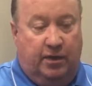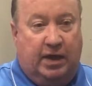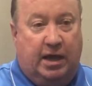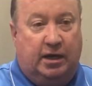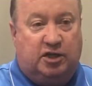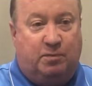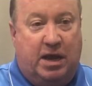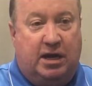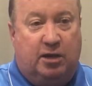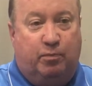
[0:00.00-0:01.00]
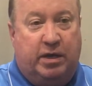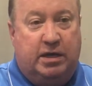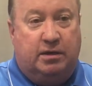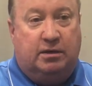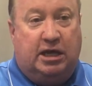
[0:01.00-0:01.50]
that expanding
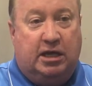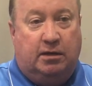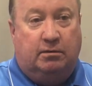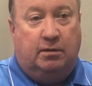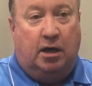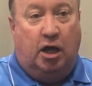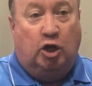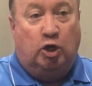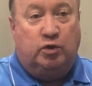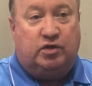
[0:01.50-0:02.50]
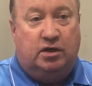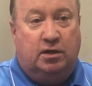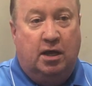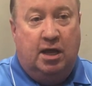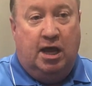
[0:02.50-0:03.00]
pin can
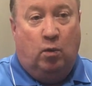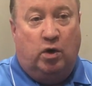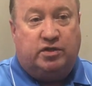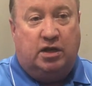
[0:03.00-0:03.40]
unloosen, and once it